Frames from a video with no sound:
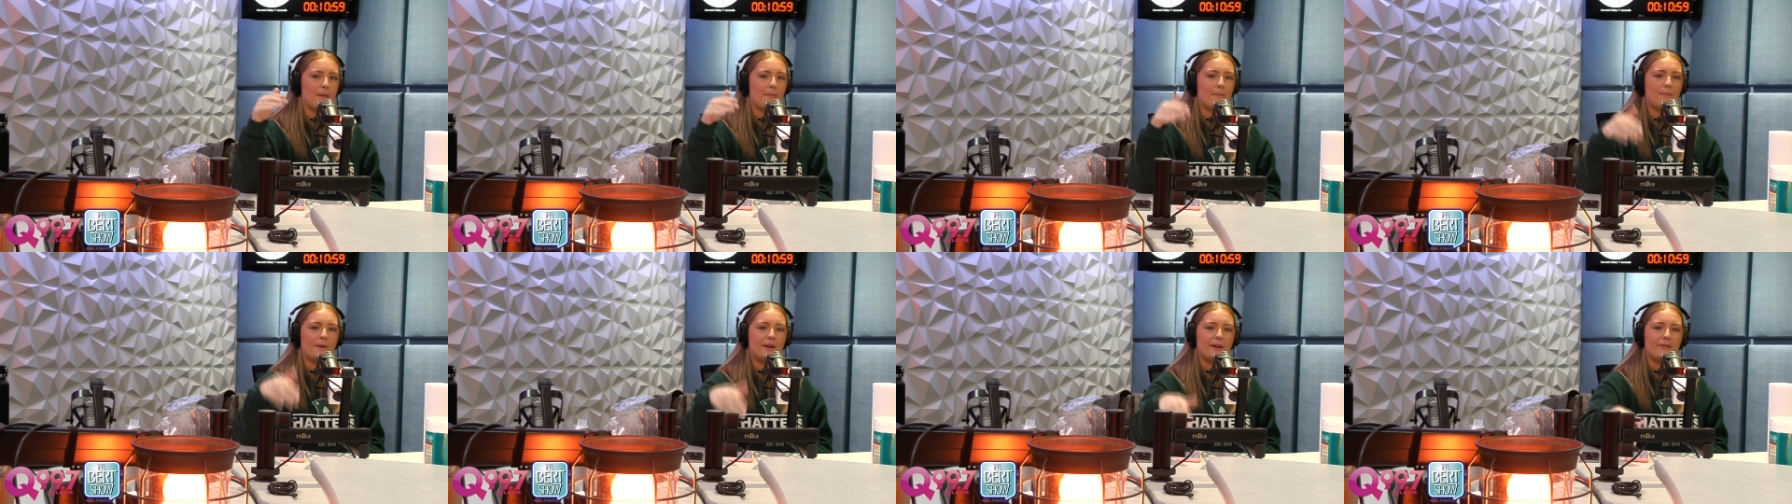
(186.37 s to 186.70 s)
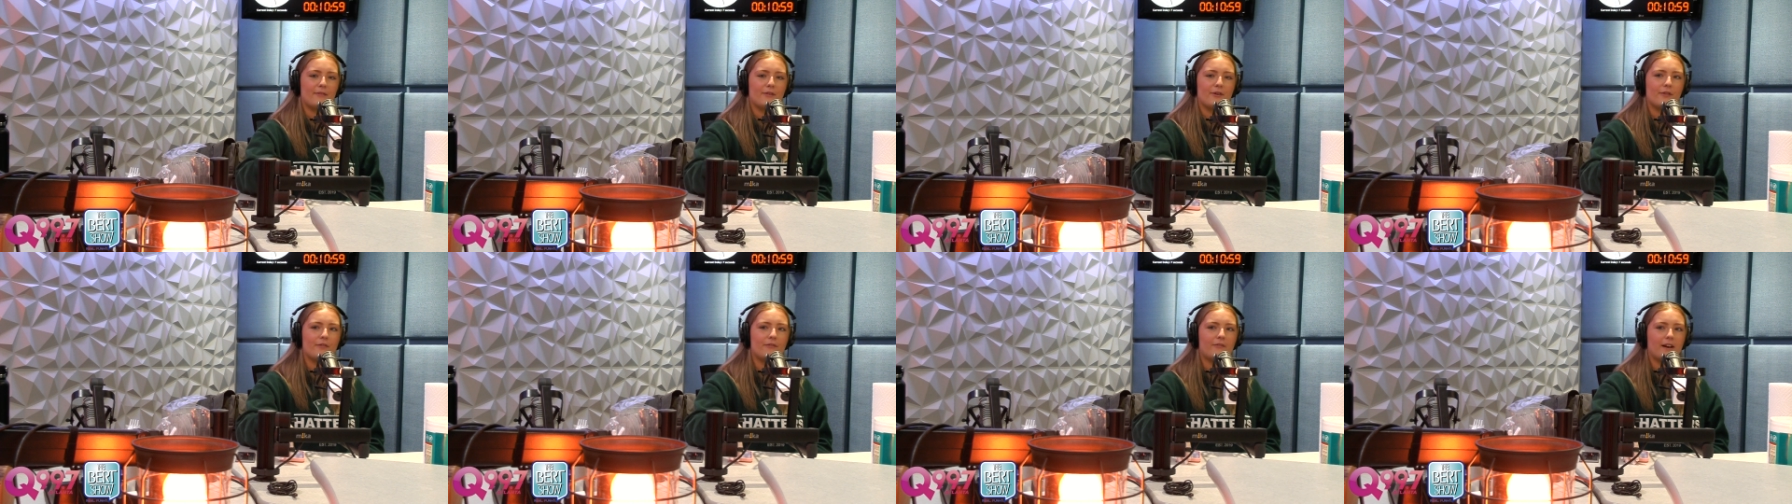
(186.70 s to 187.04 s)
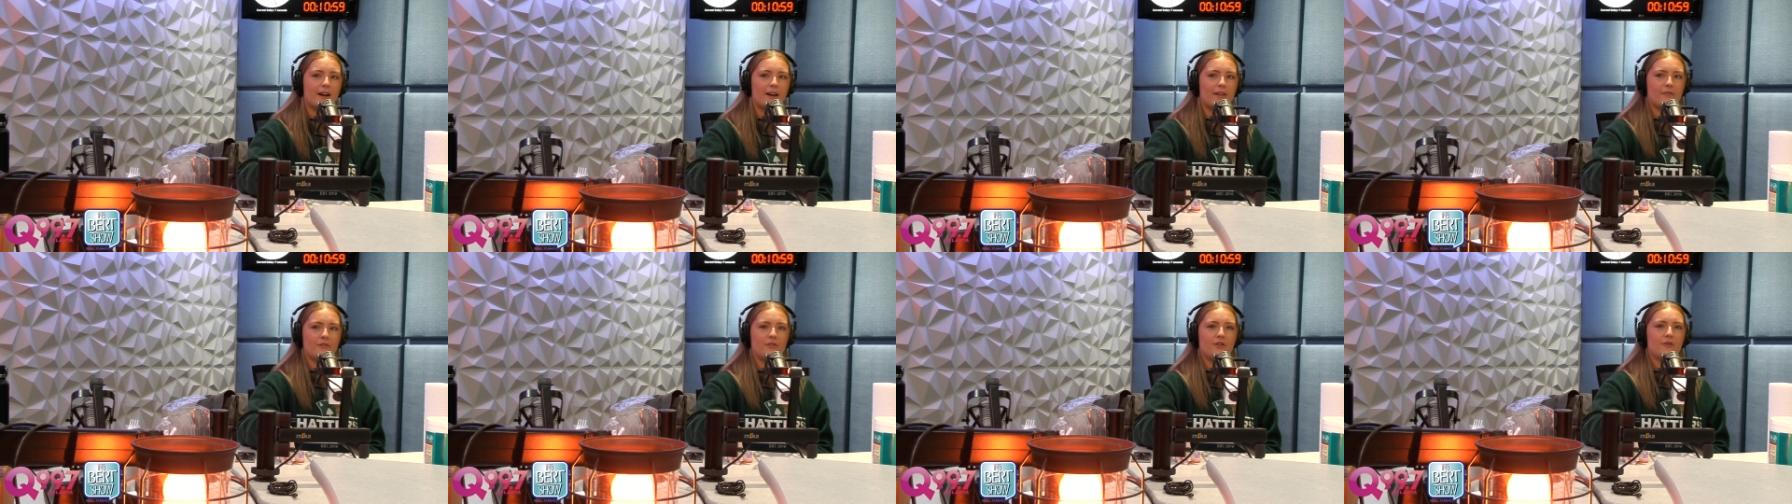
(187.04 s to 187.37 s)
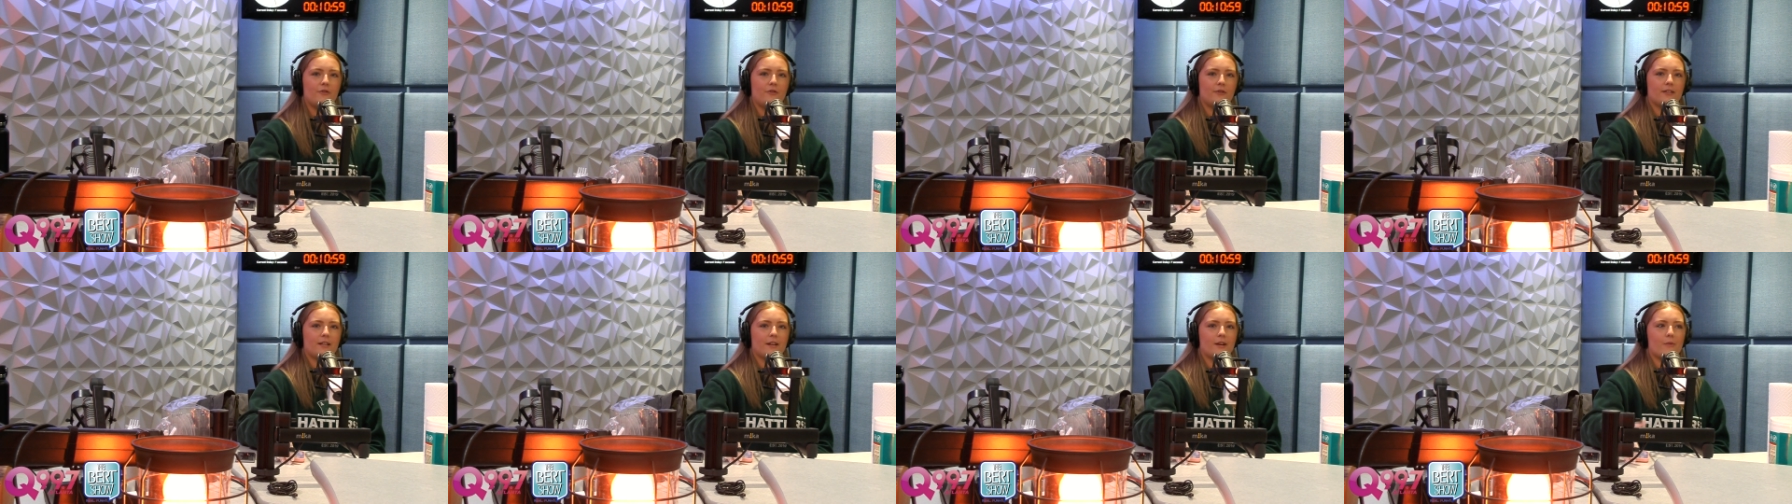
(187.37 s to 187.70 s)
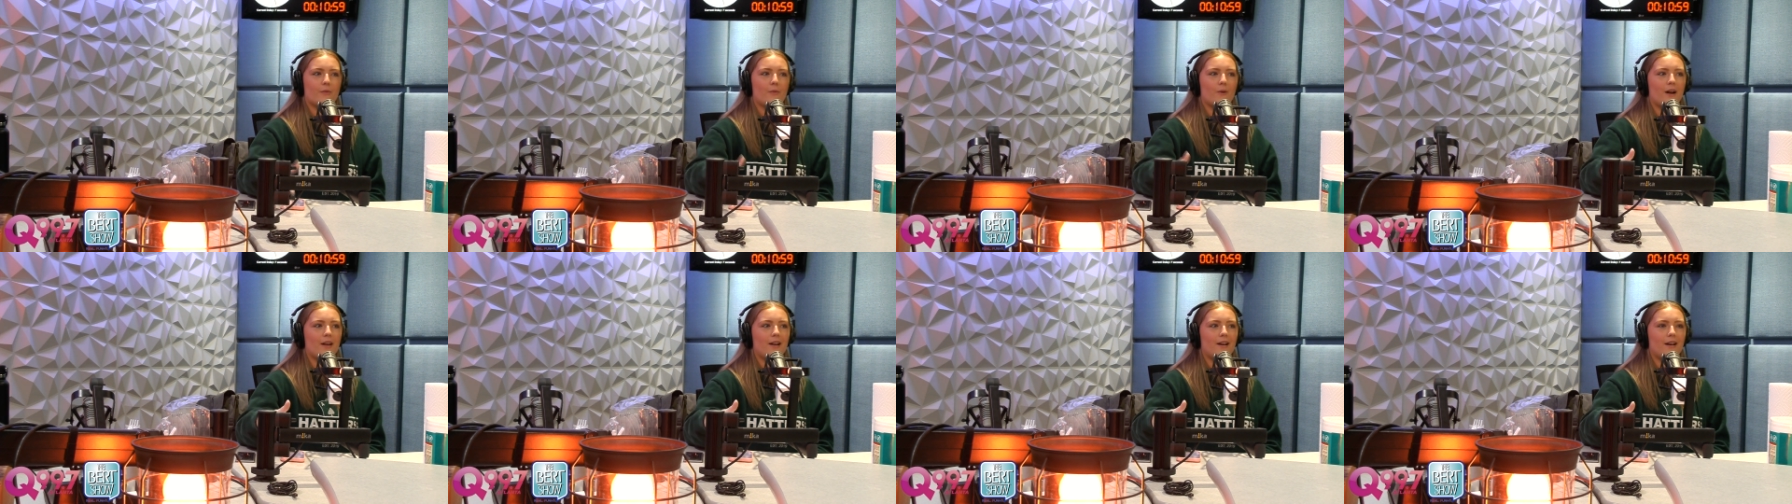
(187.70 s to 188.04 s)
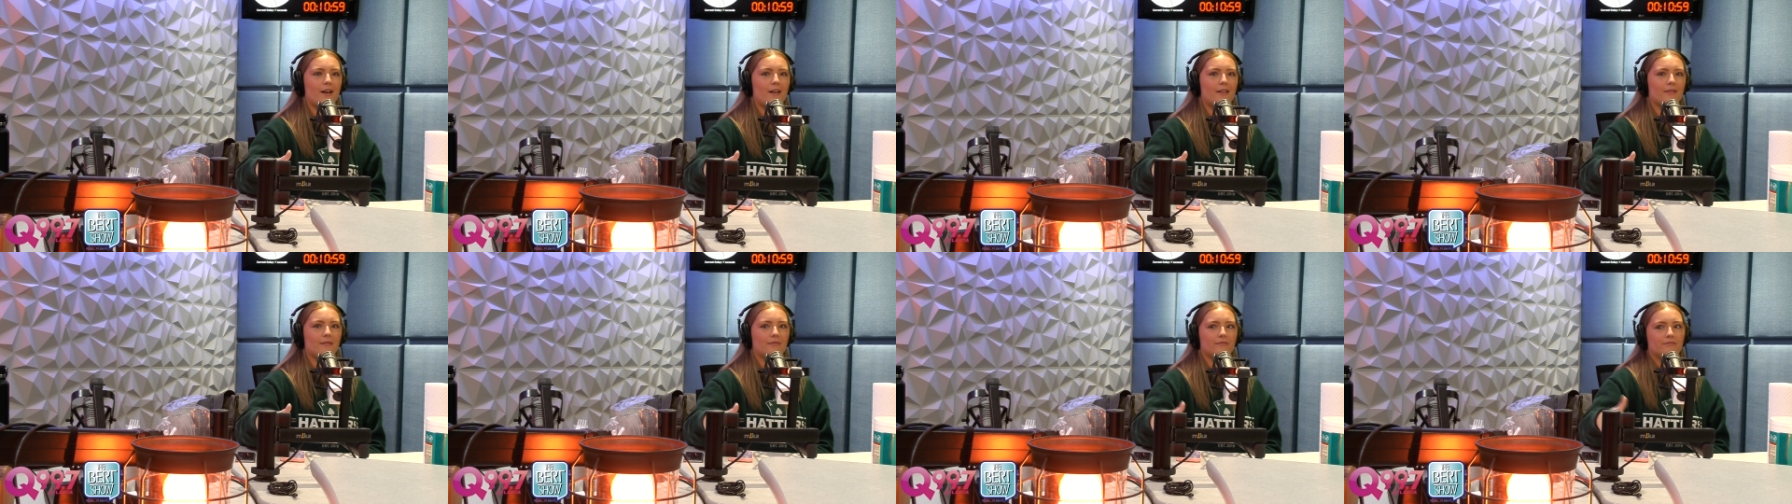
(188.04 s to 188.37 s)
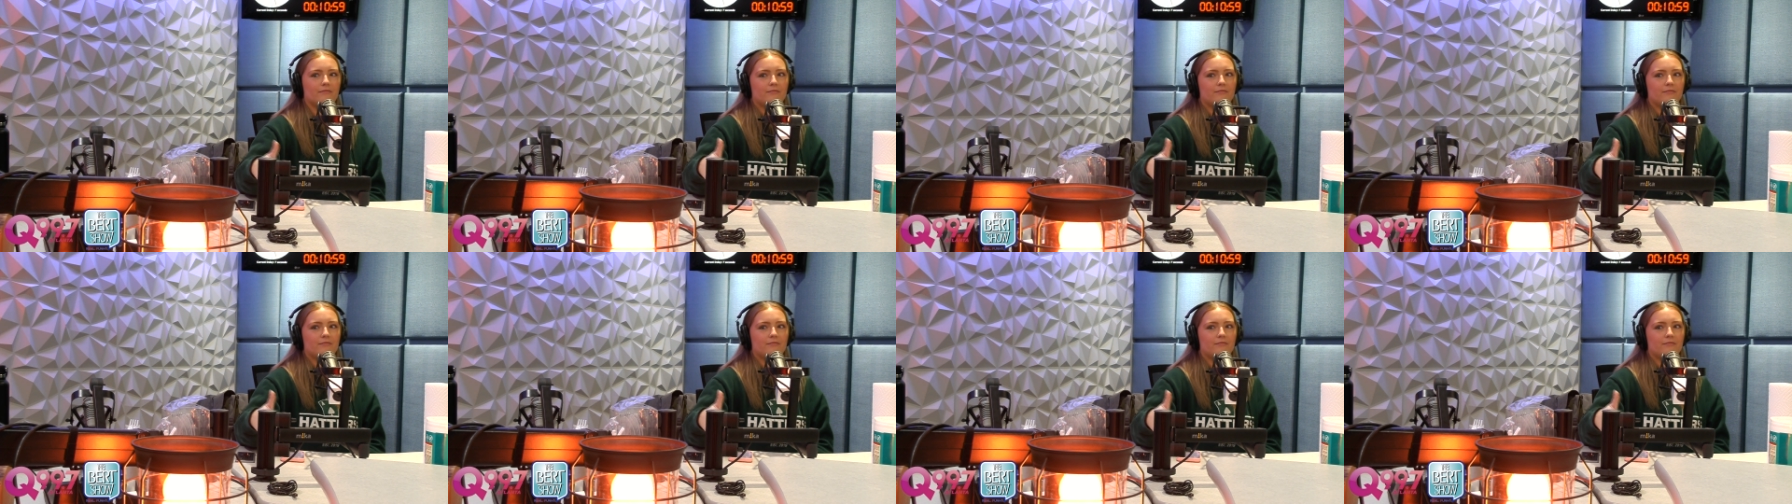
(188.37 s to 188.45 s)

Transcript: But if you're five two, it's like, why not